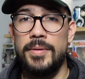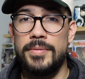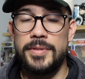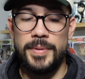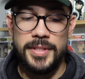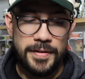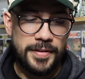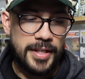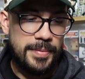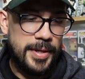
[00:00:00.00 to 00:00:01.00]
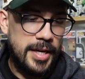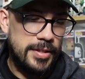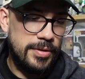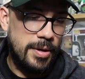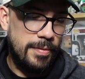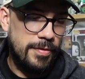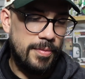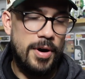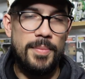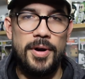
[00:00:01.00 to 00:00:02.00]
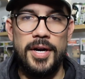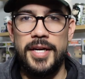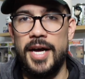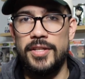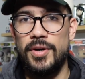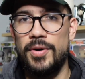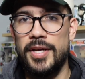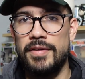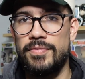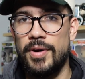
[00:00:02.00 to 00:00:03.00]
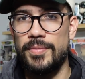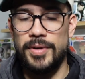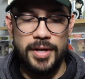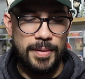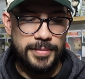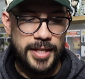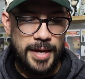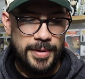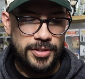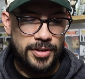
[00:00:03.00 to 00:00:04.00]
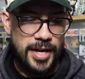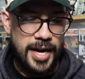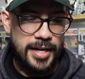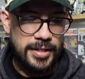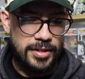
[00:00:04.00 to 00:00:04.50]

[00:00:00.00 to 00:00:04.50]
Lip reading: specifically because it was coming from Walmart and not knowing if one would come damaged or not.